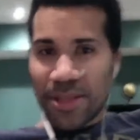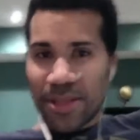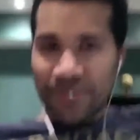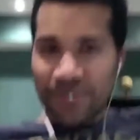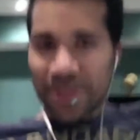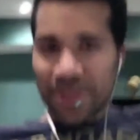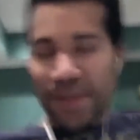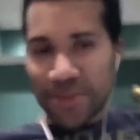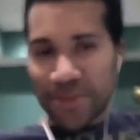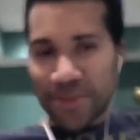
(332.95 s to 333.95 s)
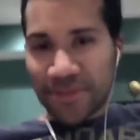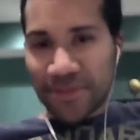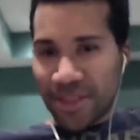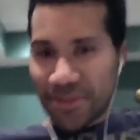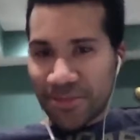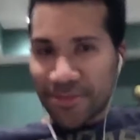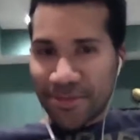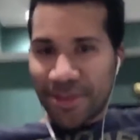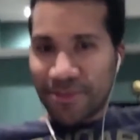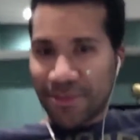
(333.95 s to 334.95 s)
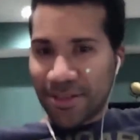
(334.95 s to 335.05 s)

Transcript: an adapter for that. You know that, right?